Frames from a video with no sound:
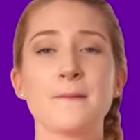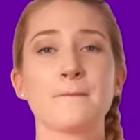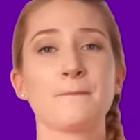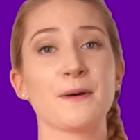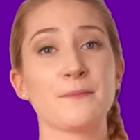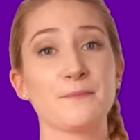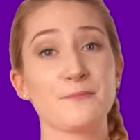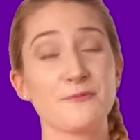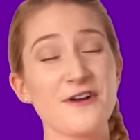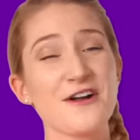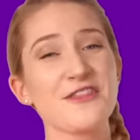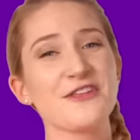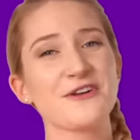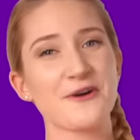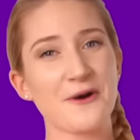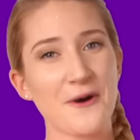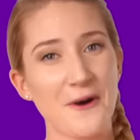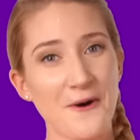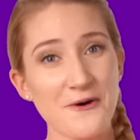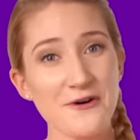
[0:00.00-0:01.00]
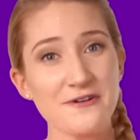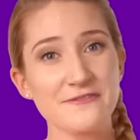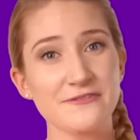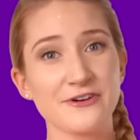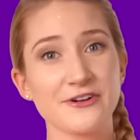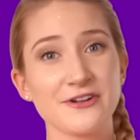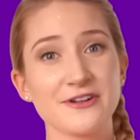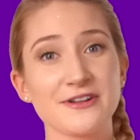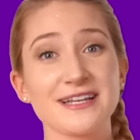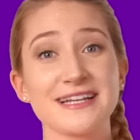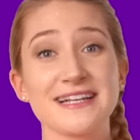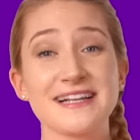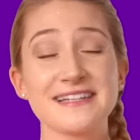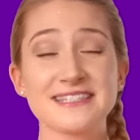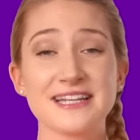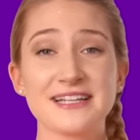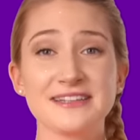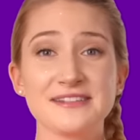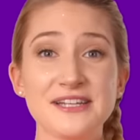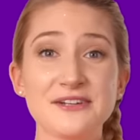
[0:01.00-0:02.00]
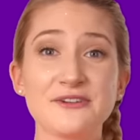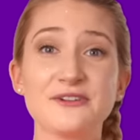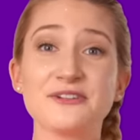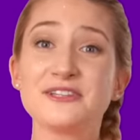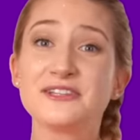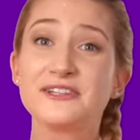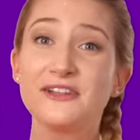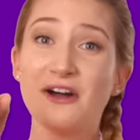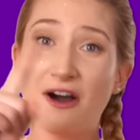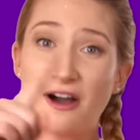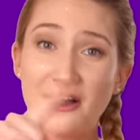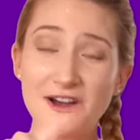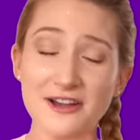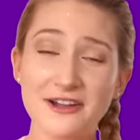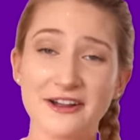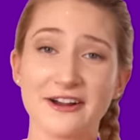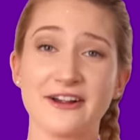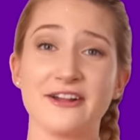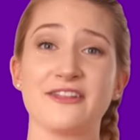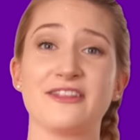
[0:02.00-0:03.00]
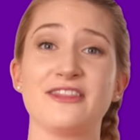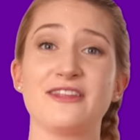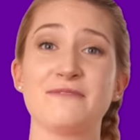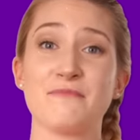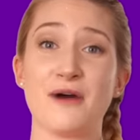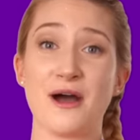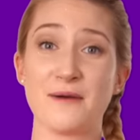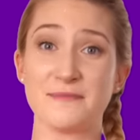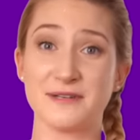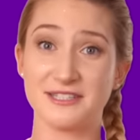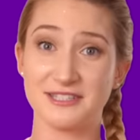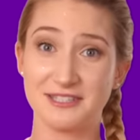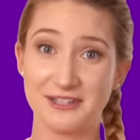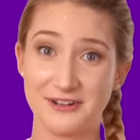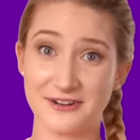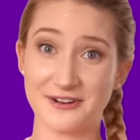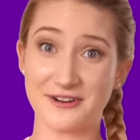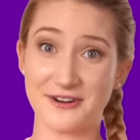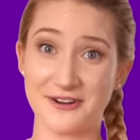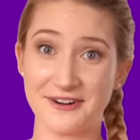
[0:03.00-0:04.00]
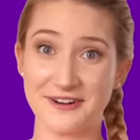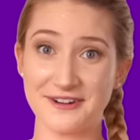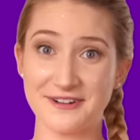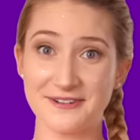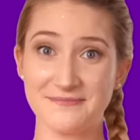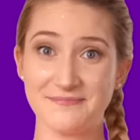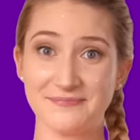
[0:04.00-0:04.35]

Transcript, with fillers: But Brother Oval is a little longer than Mama Circle.